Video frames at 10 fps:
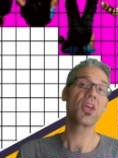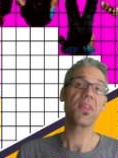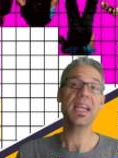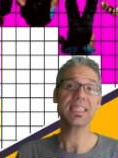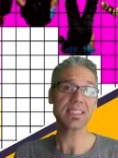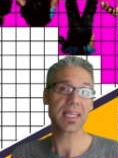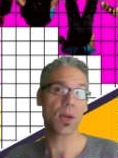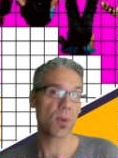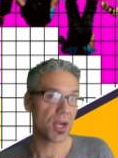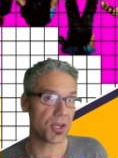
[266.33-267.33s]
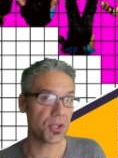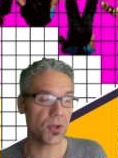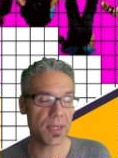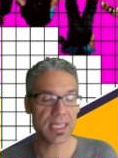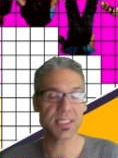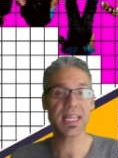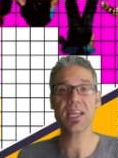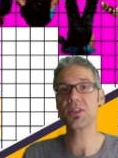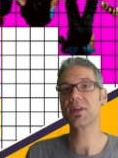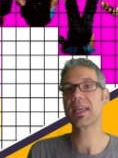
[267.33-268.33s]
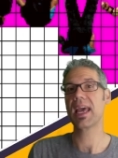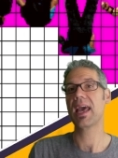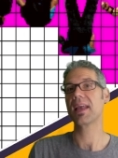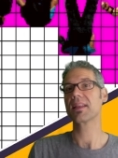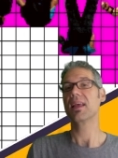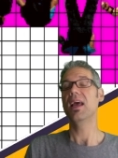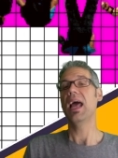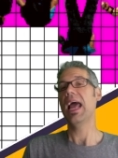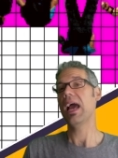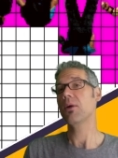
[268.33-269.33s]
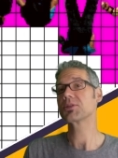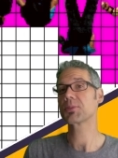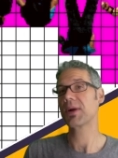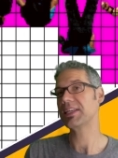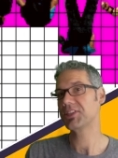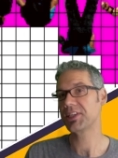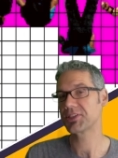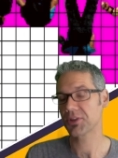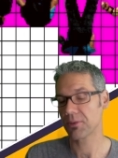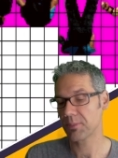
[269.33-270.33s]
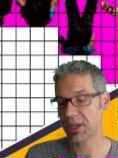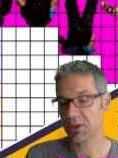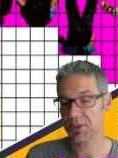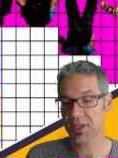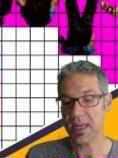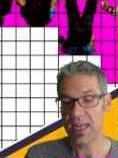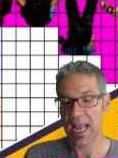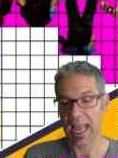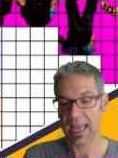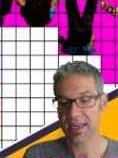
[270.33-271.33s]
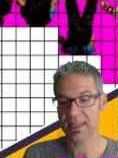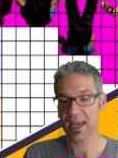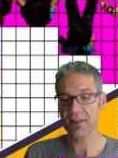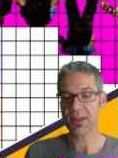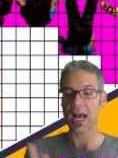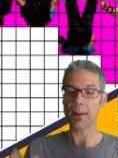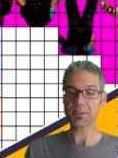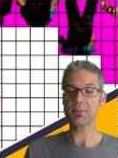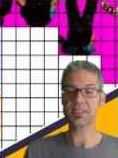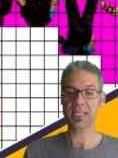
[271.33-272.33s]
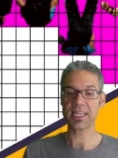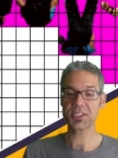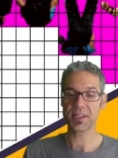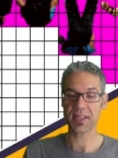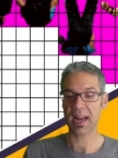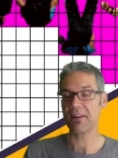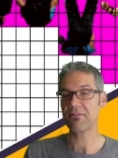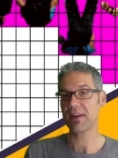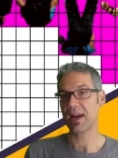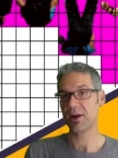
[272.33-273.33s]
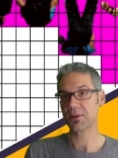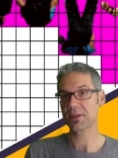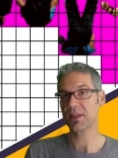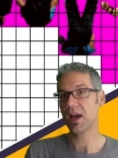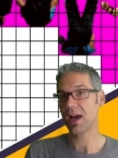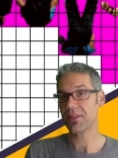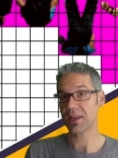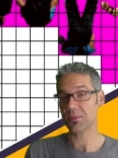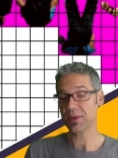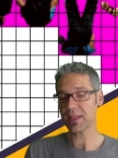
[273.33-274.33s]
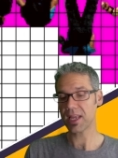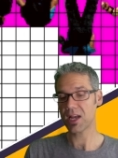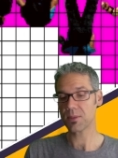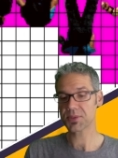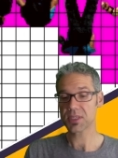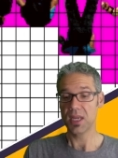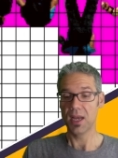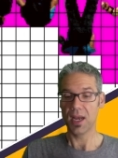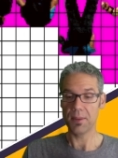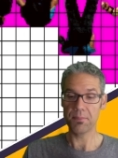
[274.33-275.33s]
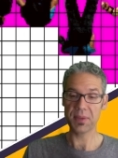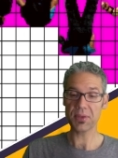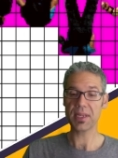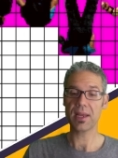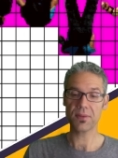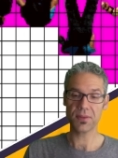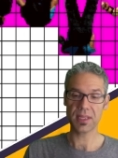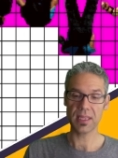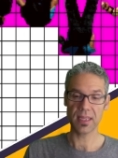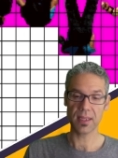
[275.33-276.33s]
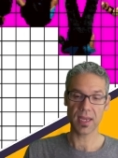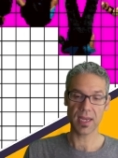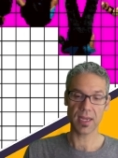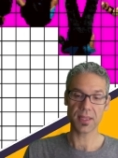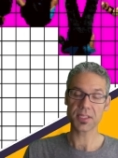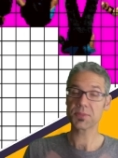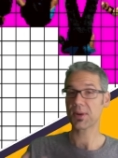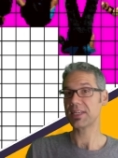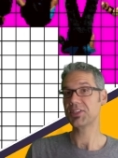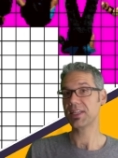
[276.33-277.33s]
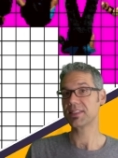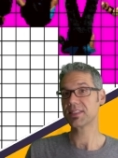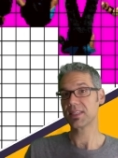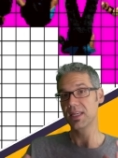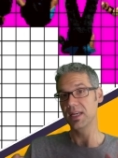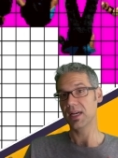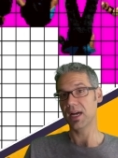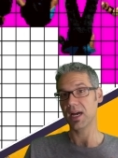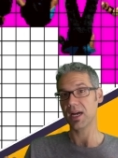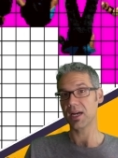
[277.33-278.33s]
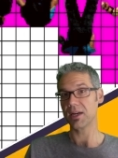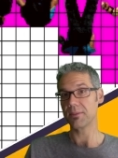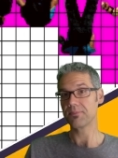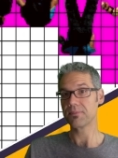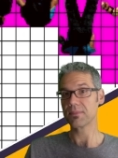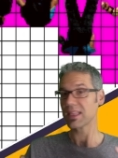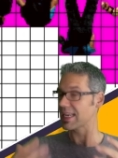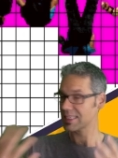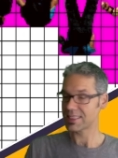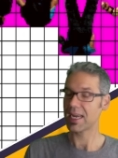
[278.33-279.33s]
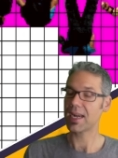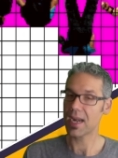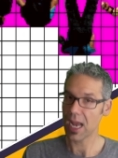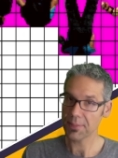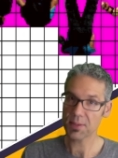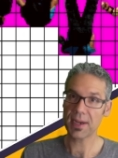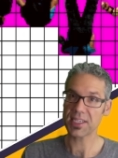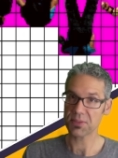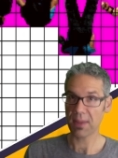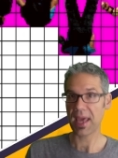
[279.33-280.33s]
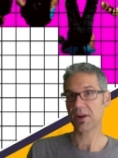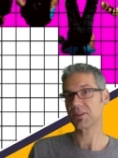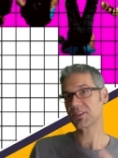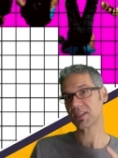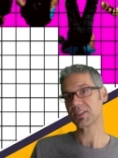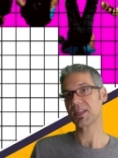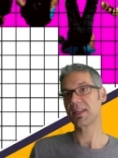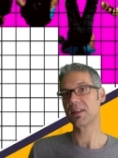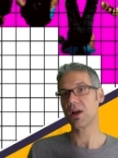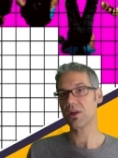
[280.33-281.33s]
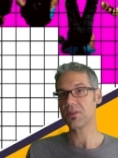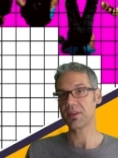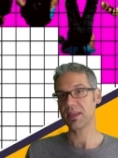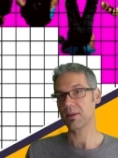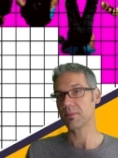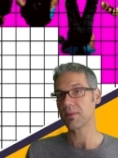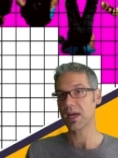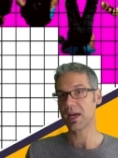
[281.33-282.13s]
so the next thing I wanted to do is take a look at how sprite sheets are built and kind of an optimization that I found that really helps build out the sprite sheets, like I said, in an optimized manner such that the